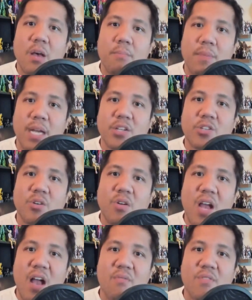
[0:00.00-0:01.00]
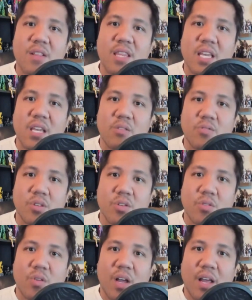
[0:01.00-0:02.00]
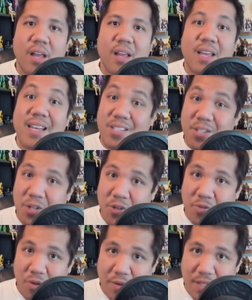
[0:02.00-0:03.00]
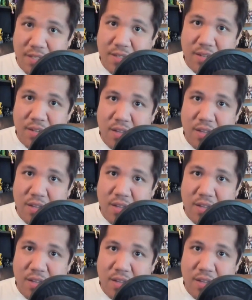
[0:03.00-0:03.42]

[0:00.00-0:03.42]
make sure everything you do is congruent.